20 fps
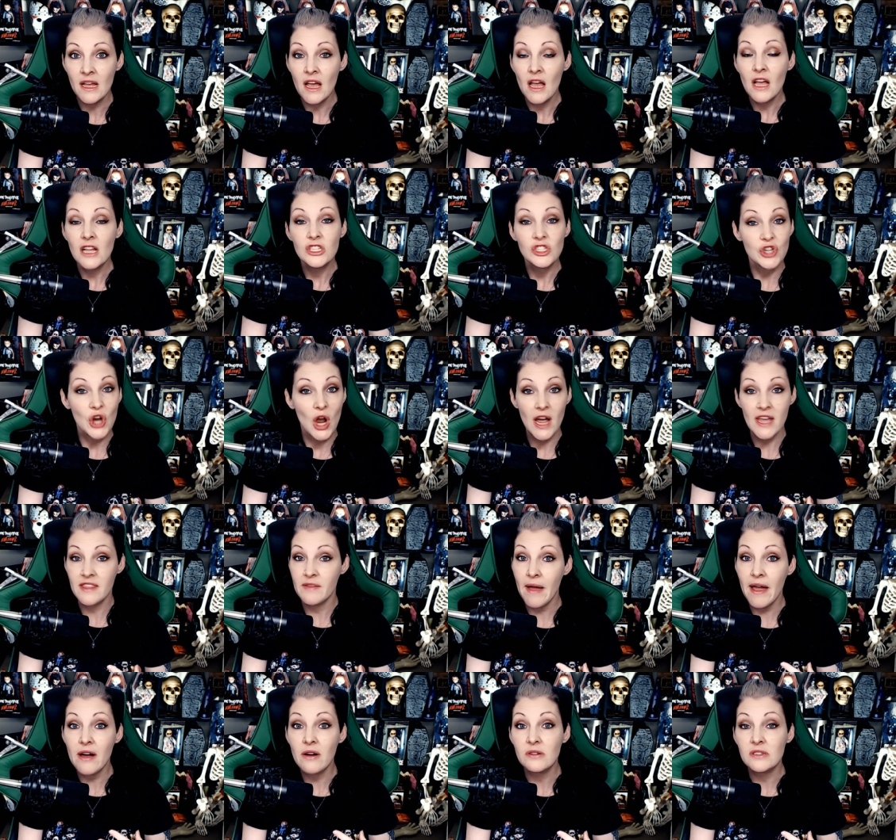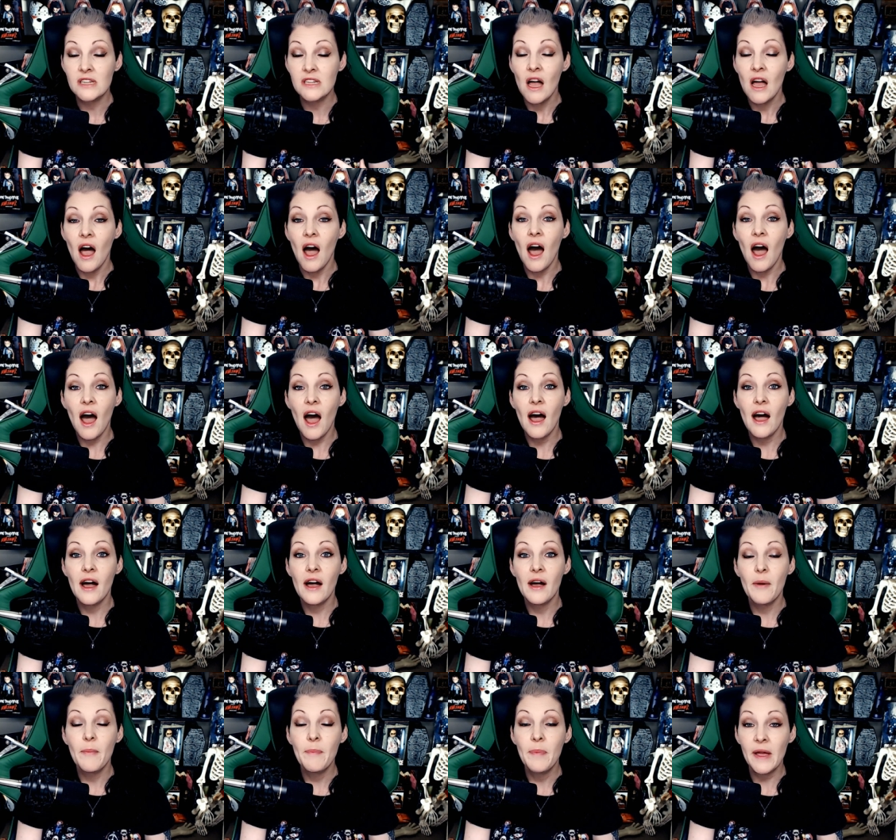Try them out.
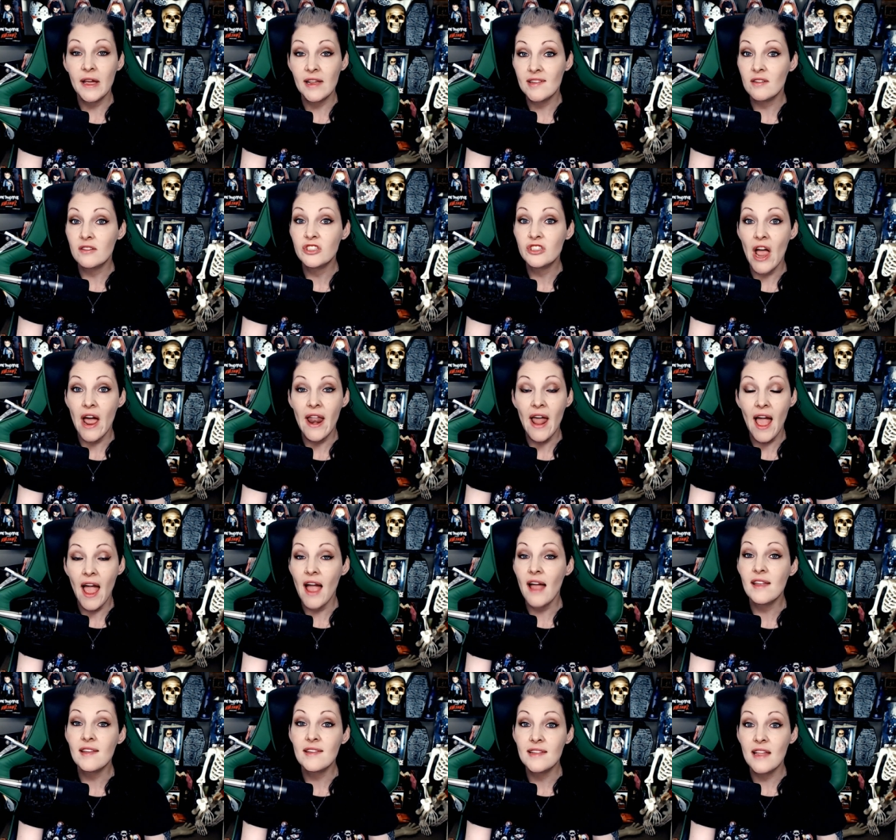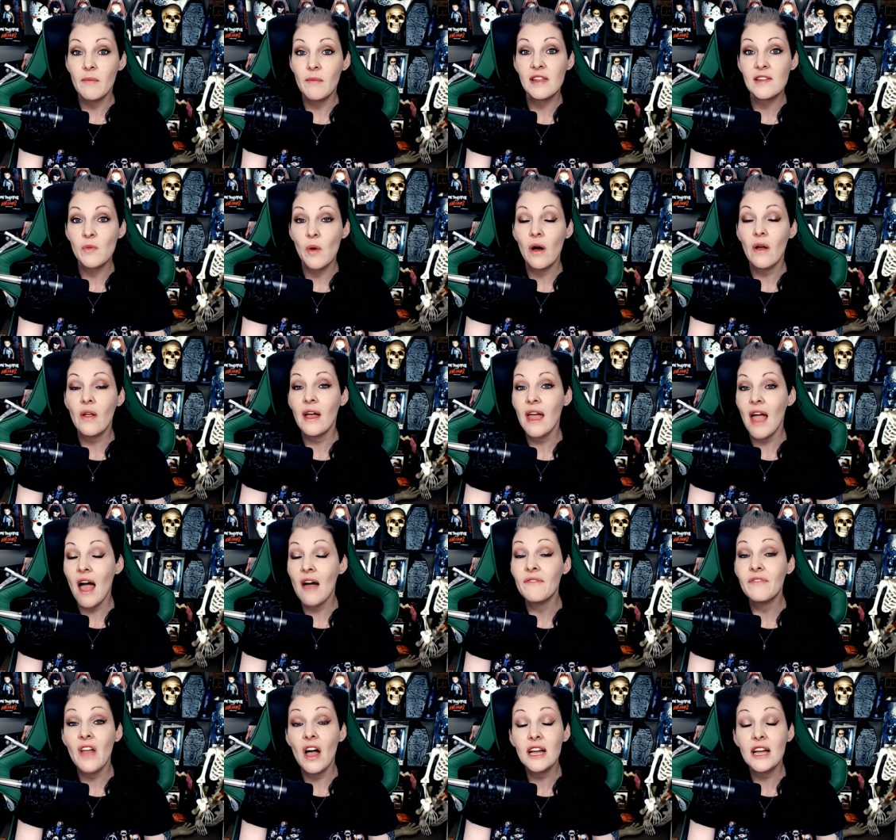Uh, Pixel Chat has them as well. I
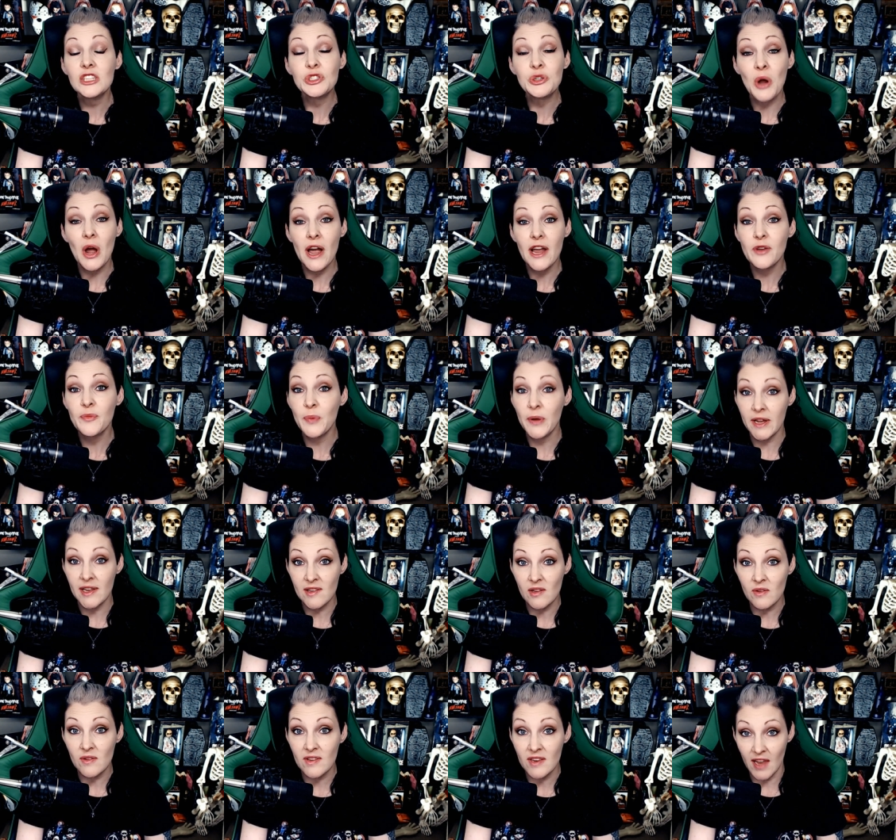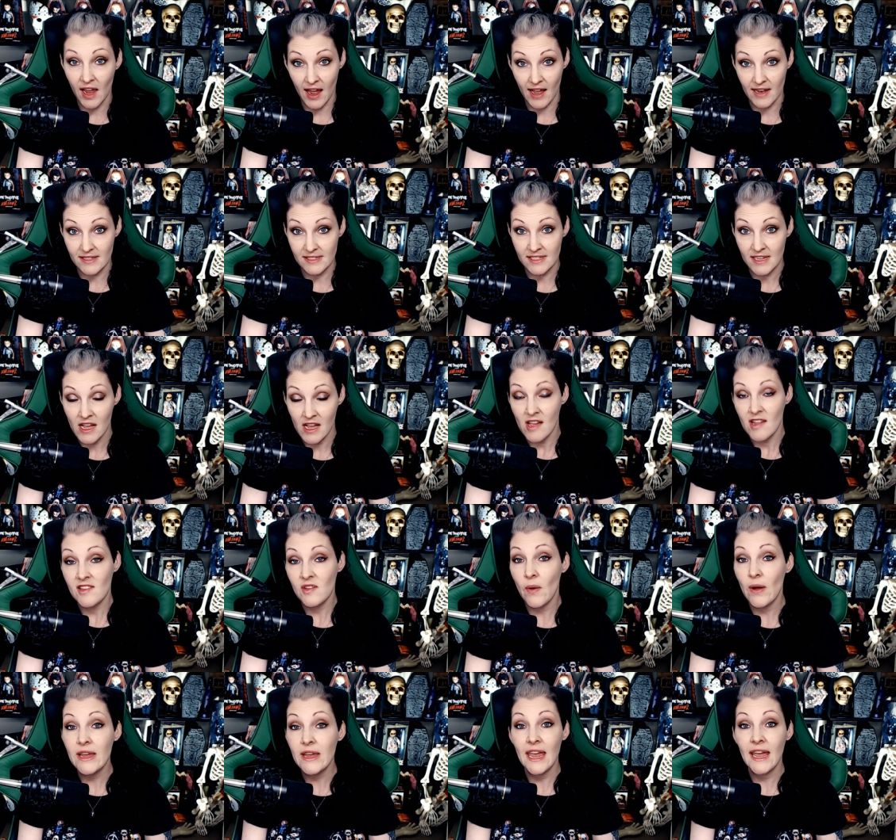have not tried Pixels yet so
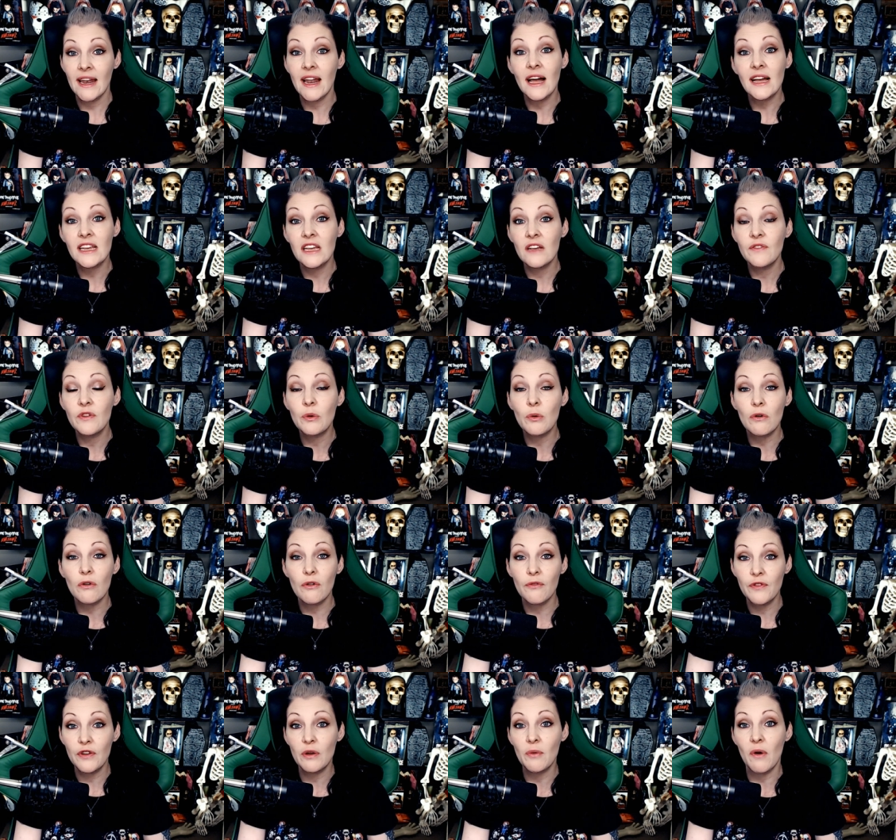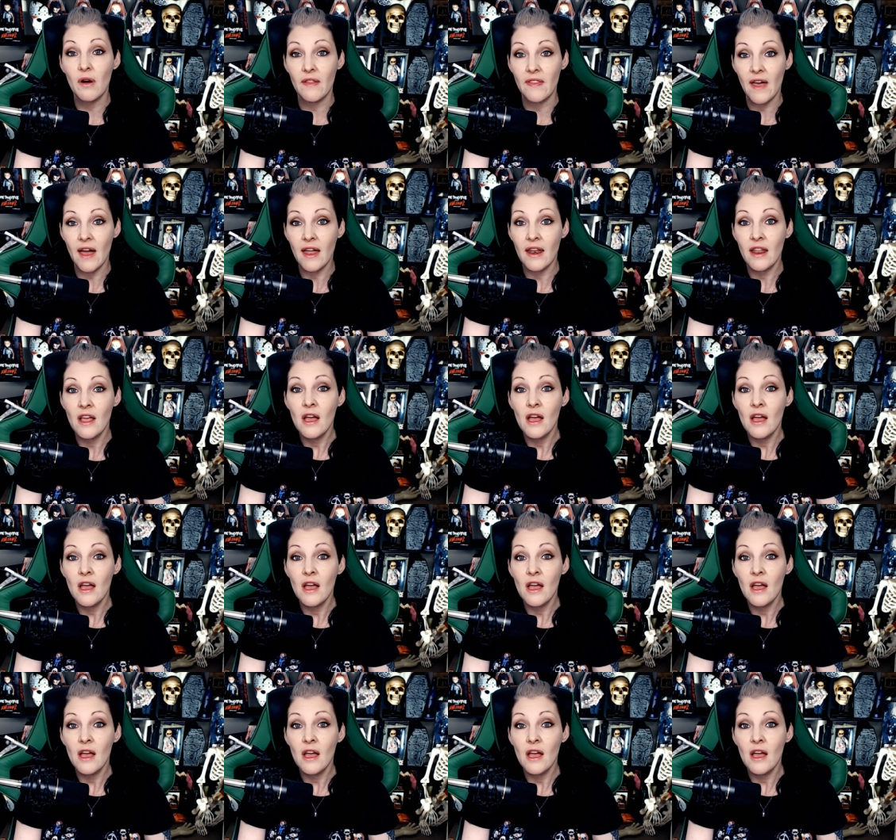I cannot give you a review on that.